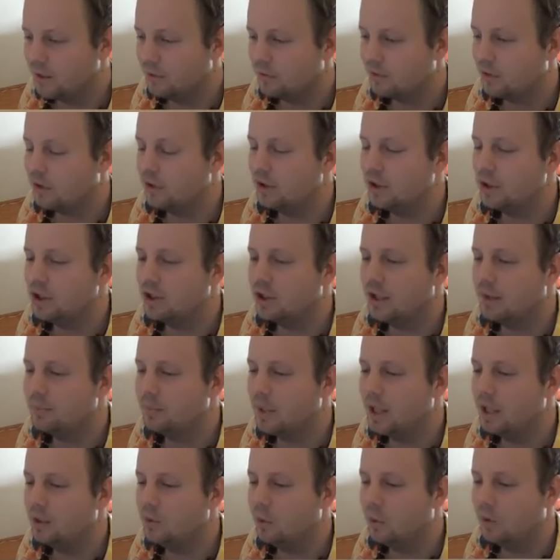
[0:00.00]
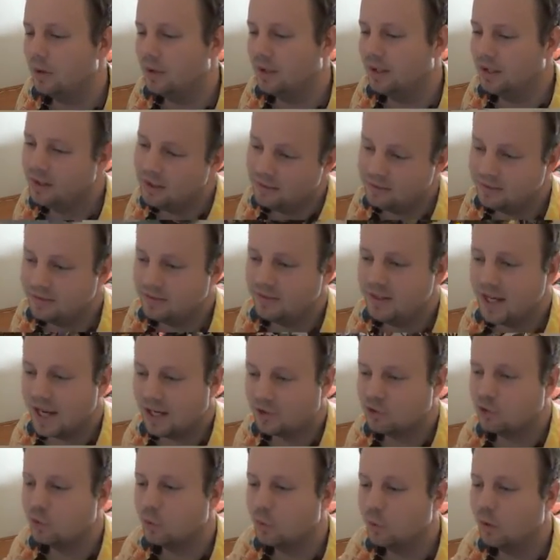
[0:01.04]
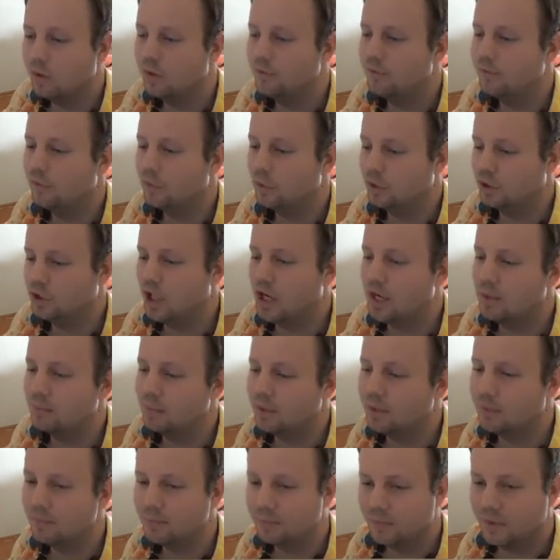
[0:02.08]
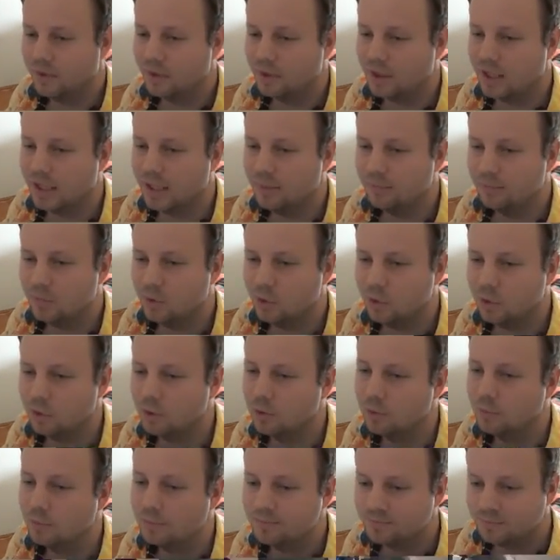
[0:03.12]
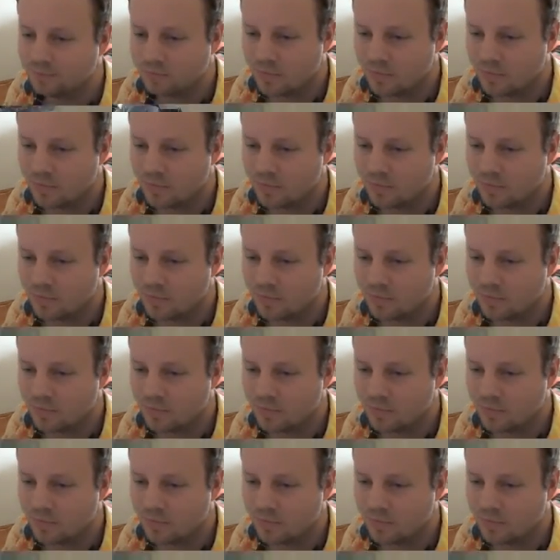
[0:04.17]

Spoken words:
So shamano is the actual word for shaman, okay? Cool.